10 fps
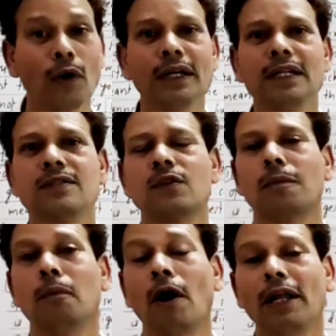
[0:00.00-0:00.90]
organs
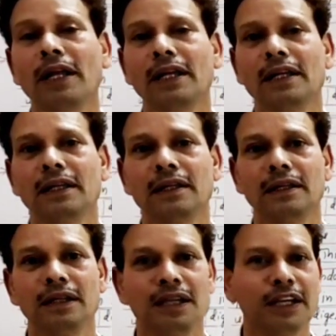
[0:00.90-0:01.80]
of body.
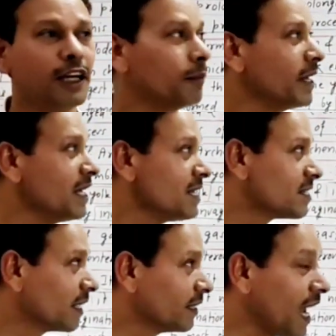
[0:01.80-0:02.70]
It
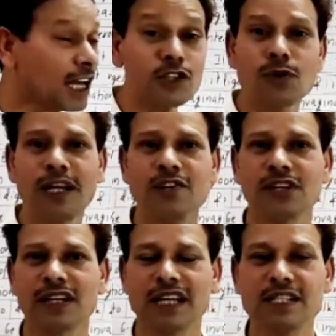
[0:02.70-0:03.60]
means the
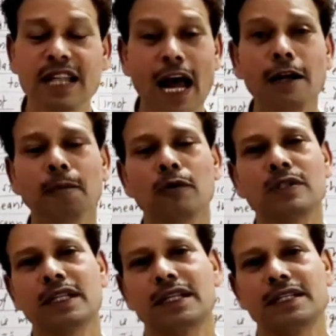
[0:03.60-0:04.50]
gastrulation is that
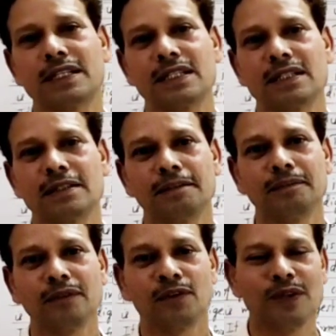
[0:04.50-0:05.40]
process
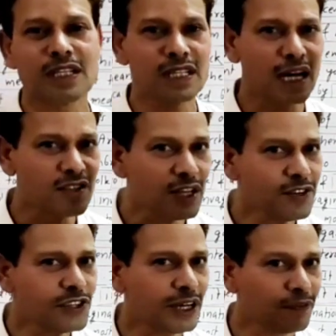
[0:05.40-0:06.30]
which is
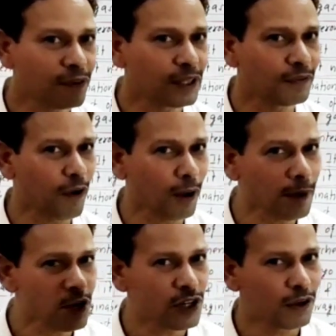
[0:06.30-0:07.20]
essential for the
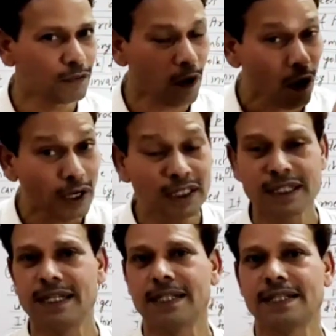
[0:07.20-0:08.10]
formation of
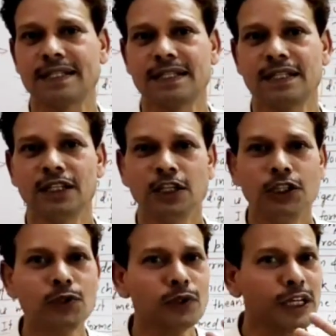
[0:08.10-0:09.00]
organs
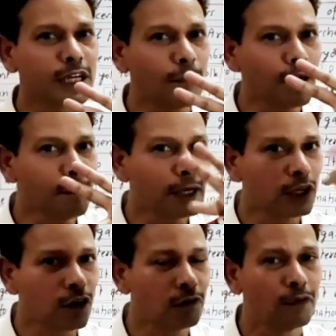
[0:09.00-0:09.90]
due to the
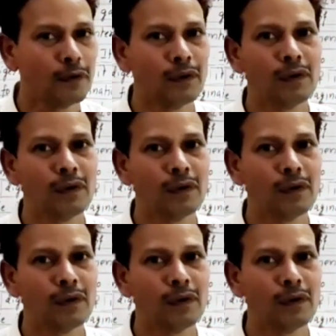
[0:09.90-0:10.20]
development of